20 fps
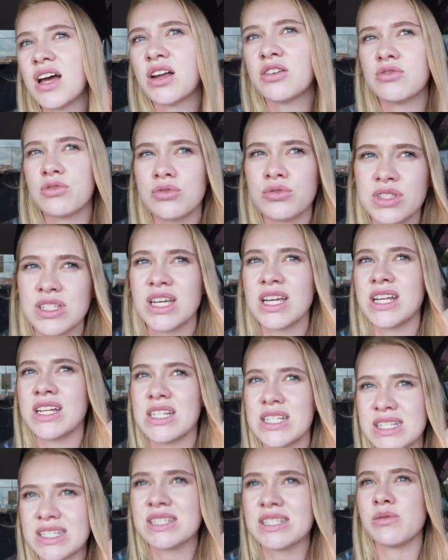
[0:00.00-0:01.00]
and
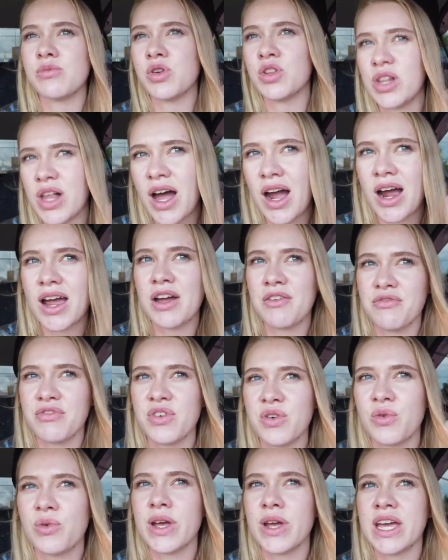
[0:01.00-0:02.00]
routine is similar
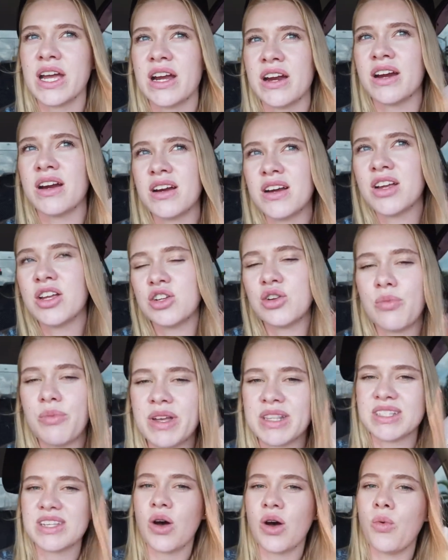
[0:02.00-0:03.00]
everywhere, no
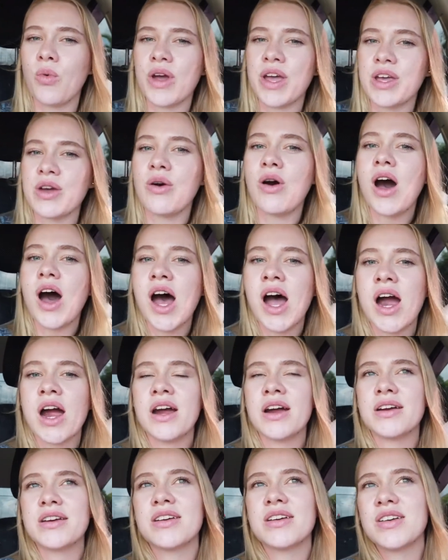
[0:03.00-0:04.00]
matter where you
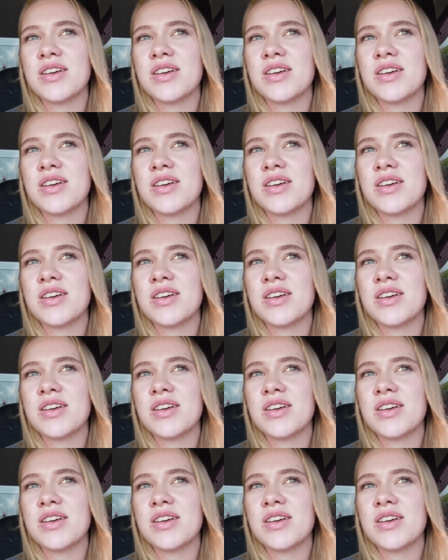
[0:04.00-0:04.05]
are.